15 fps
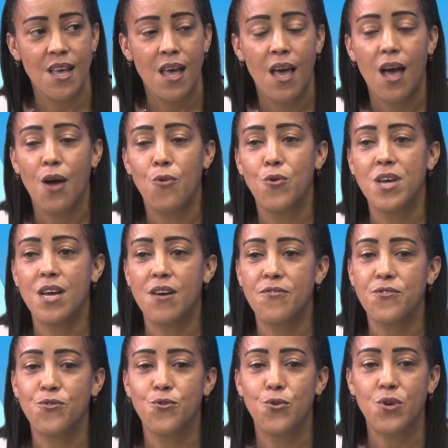Mm-hmm. And we
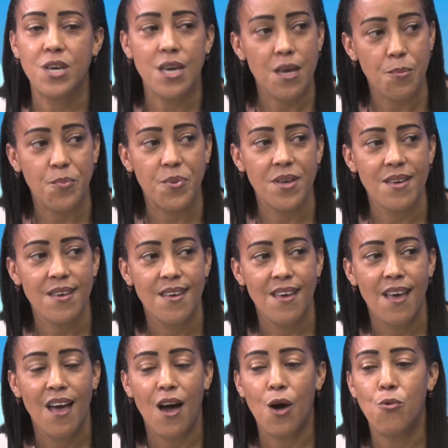have to keep
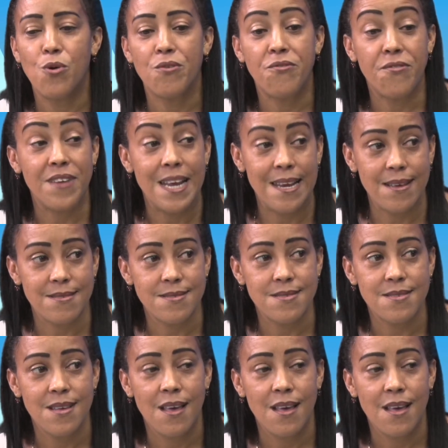our feelings,